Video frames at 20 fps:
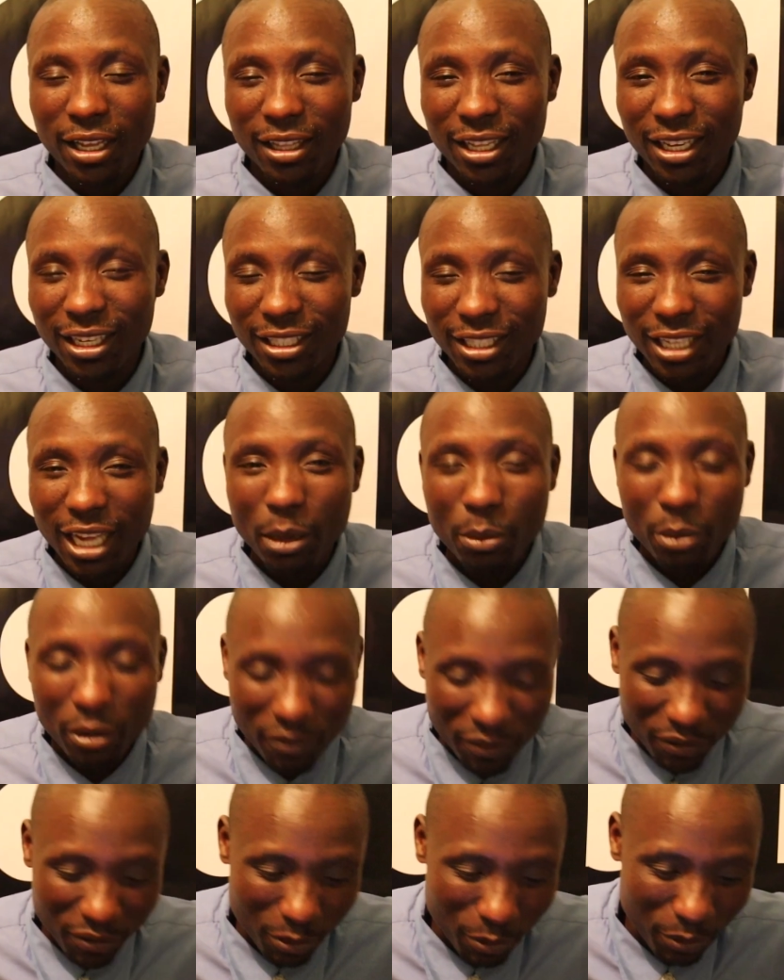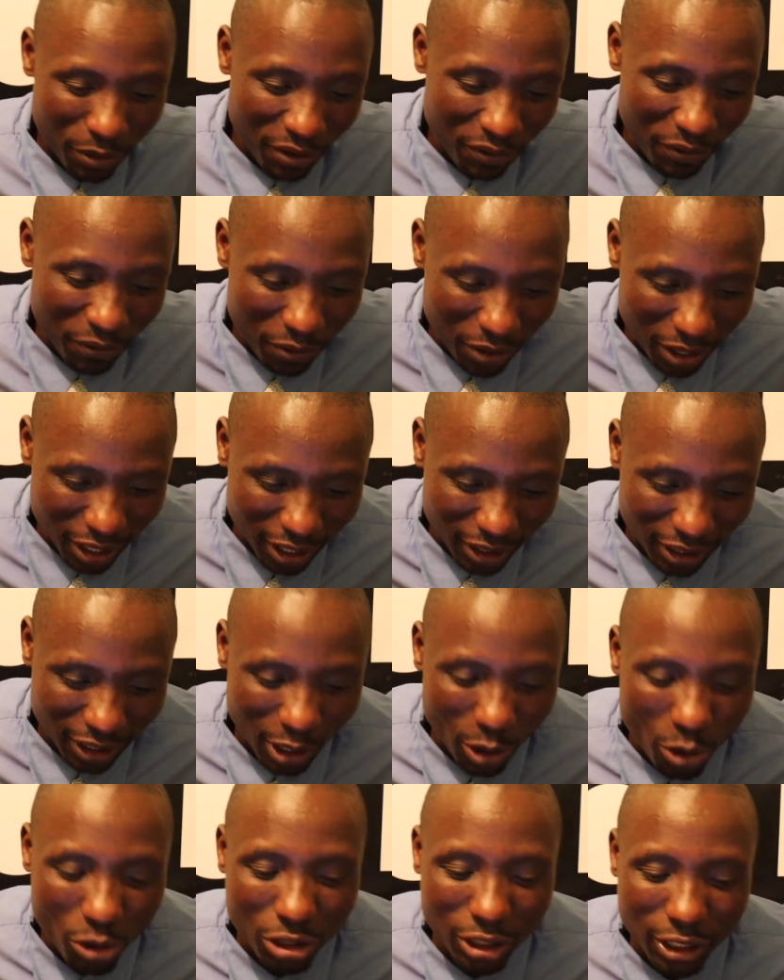that is coming from the foreigners.
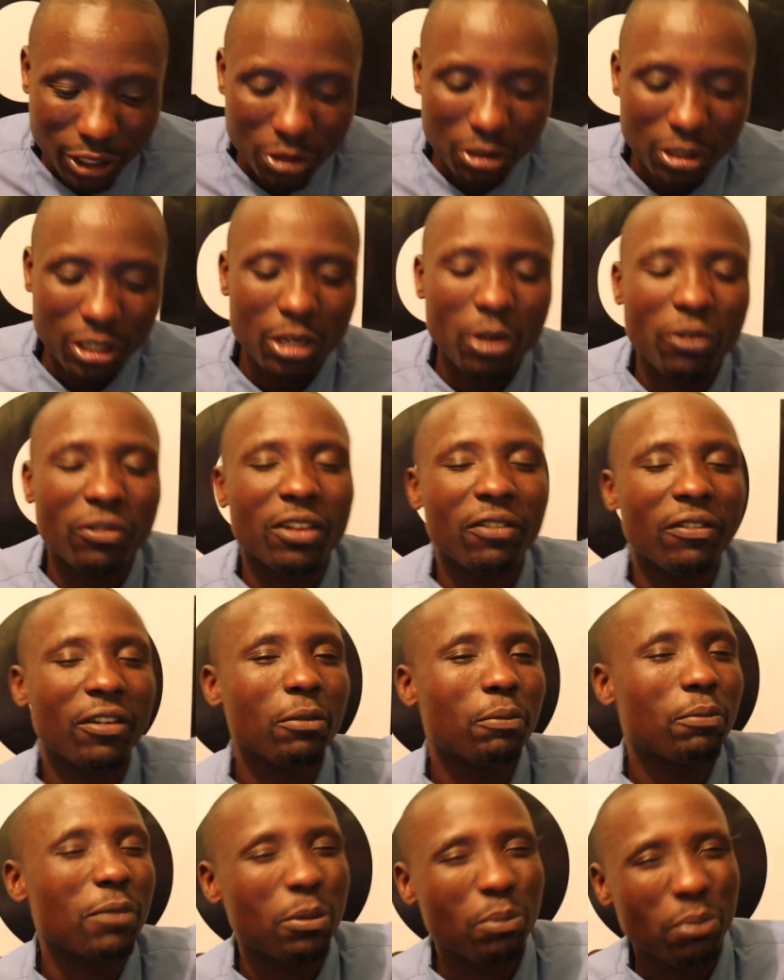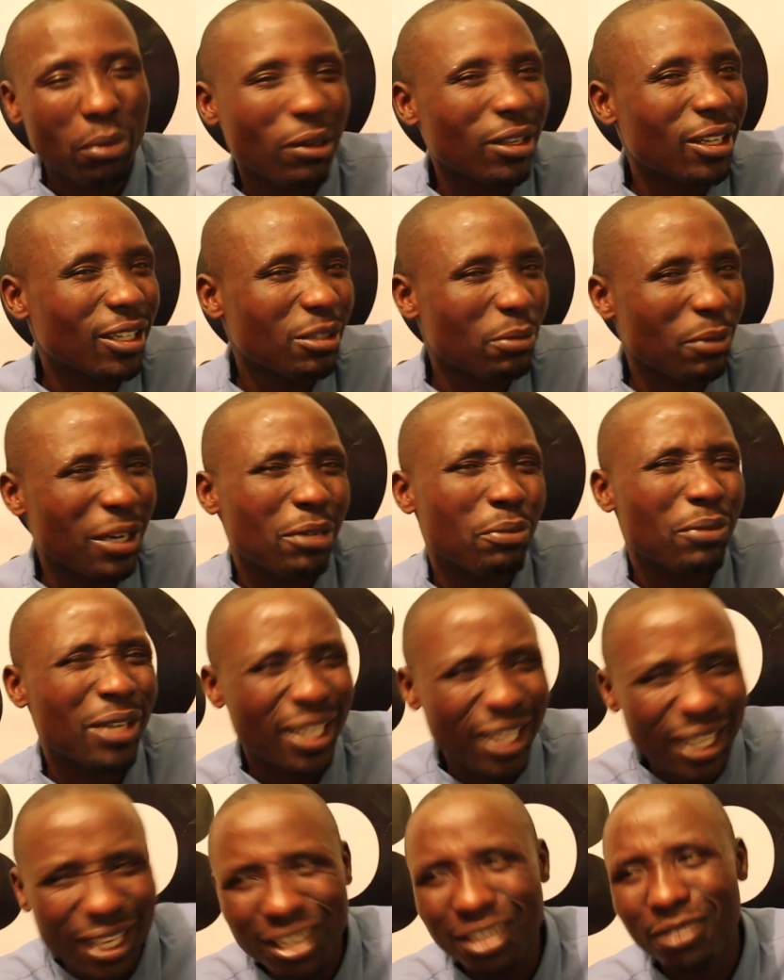Continuity of development projects might be
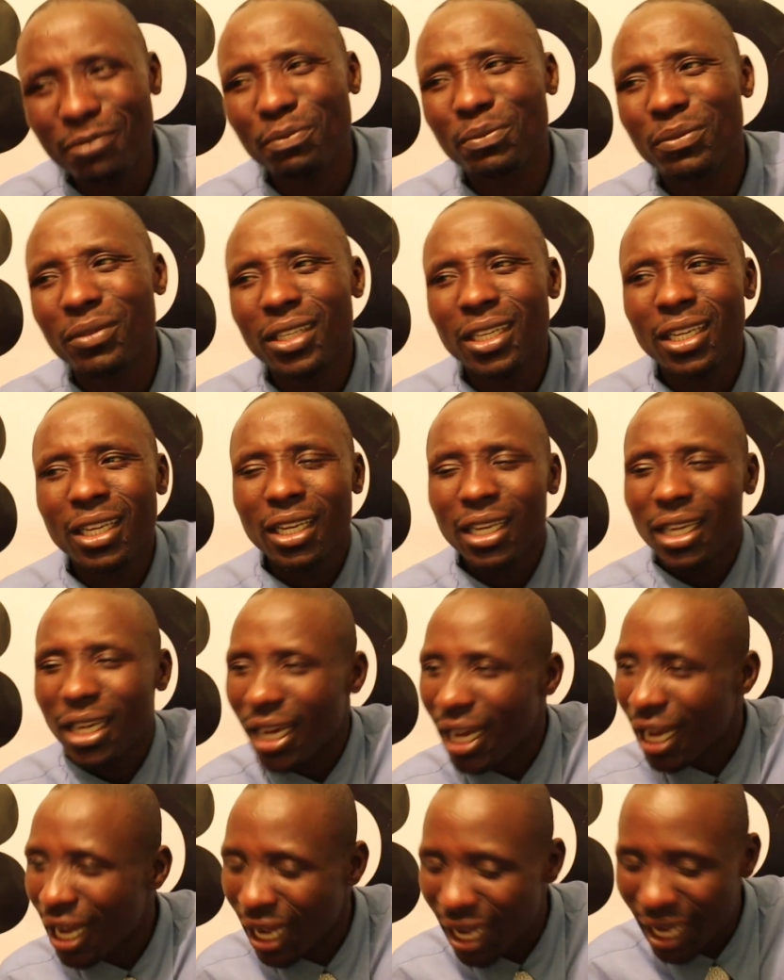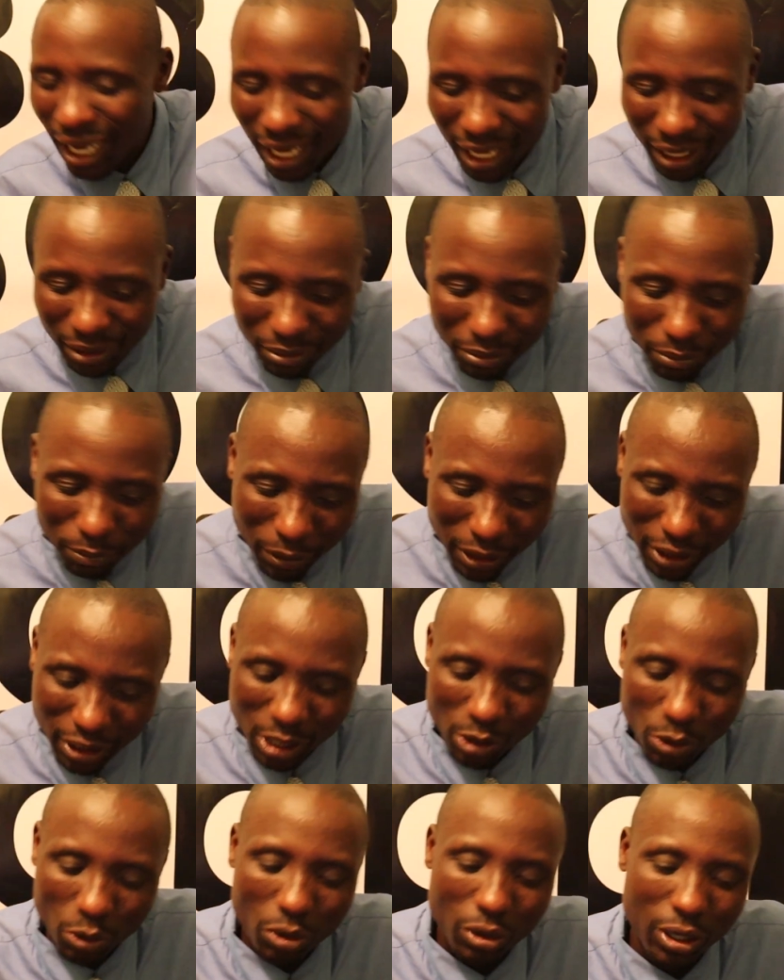key. Uh,
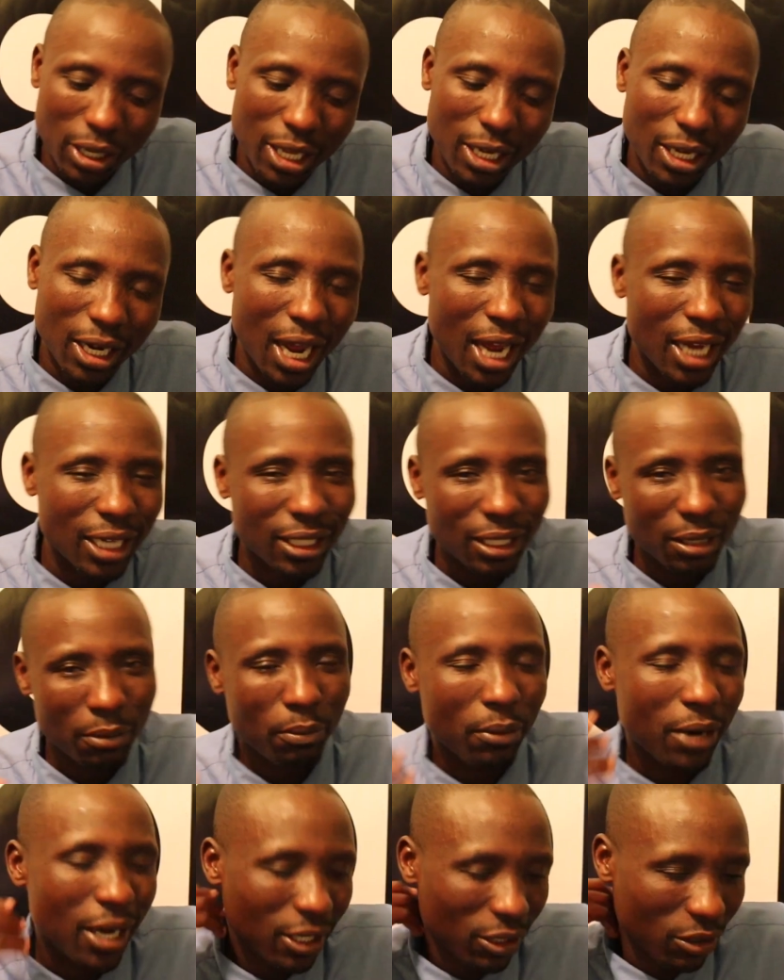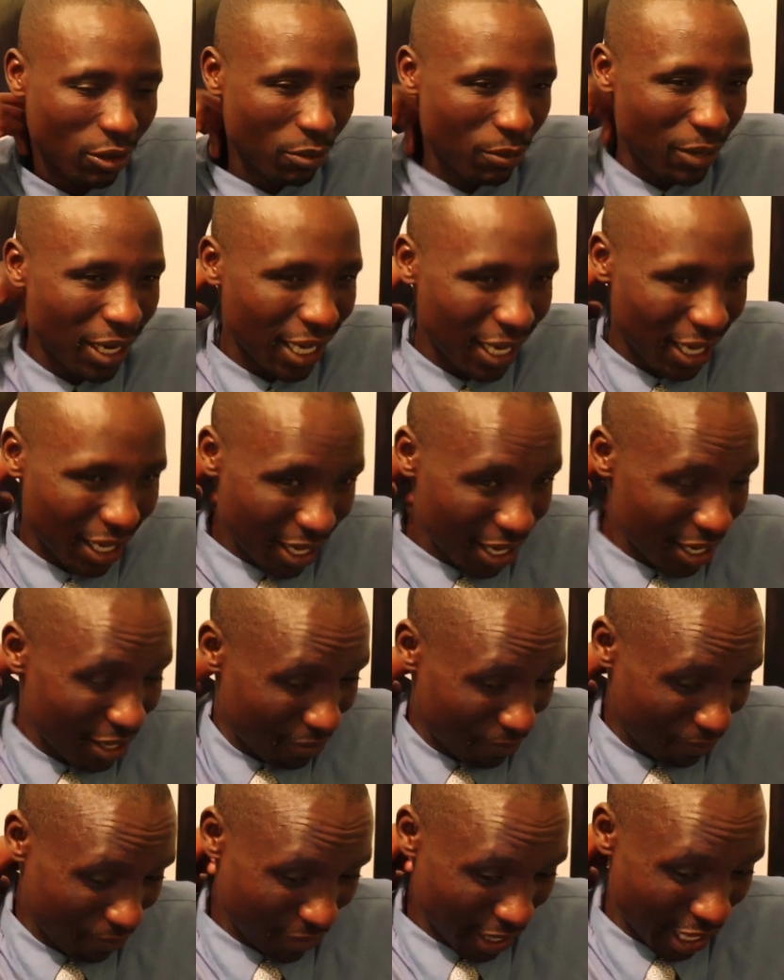President Uhuru Kenyatta had some plans on
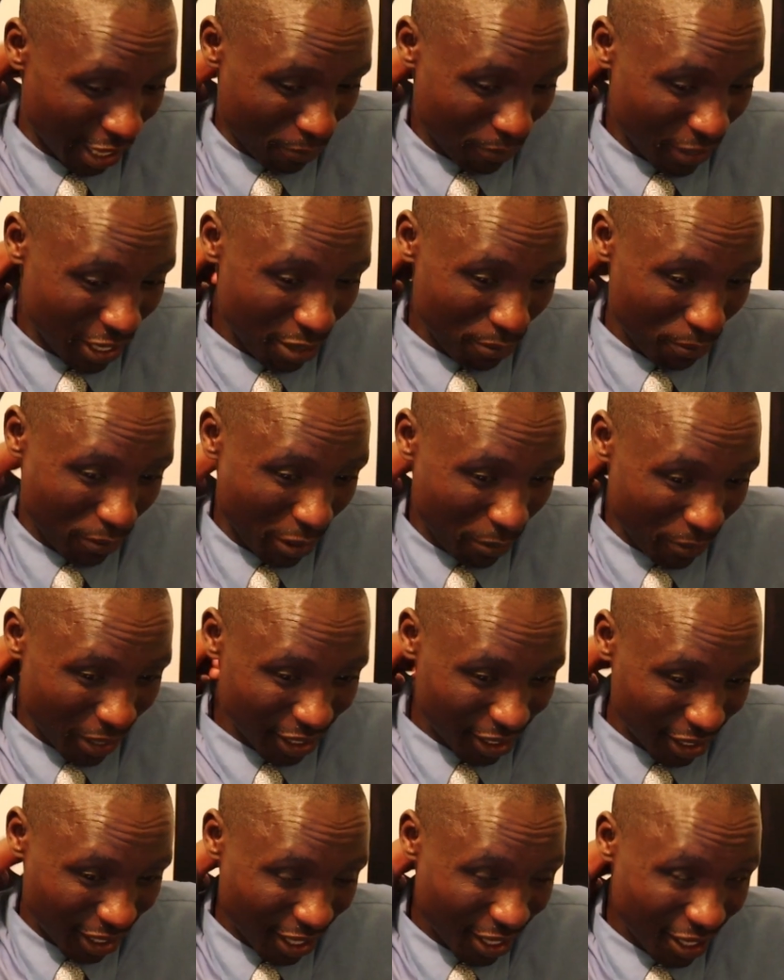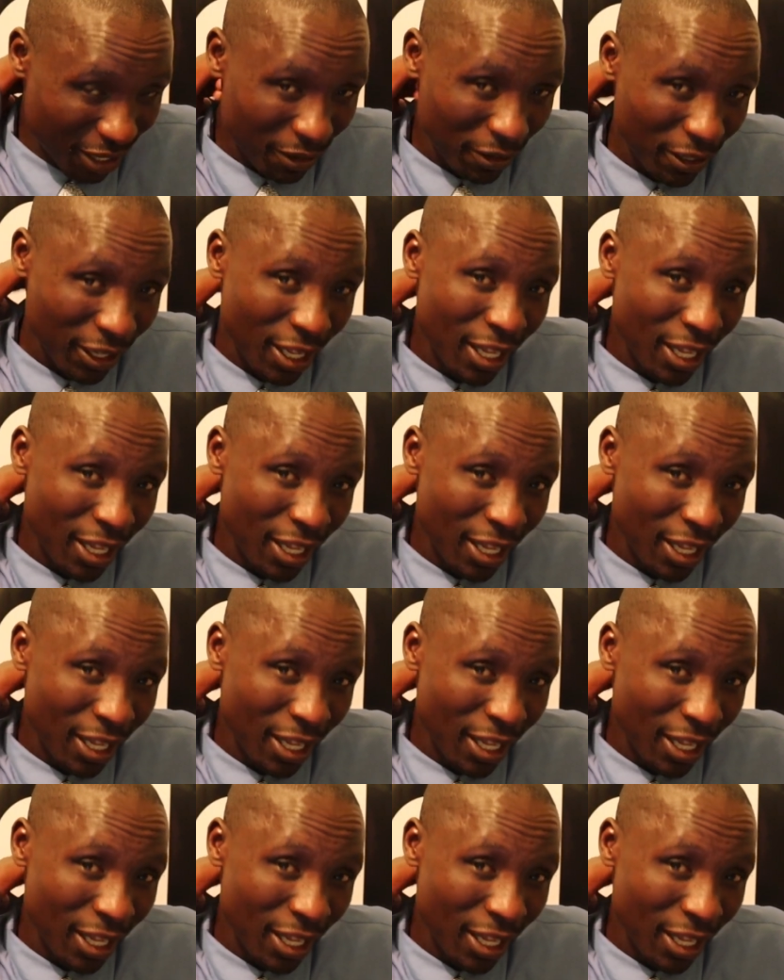malaria that are being implemented,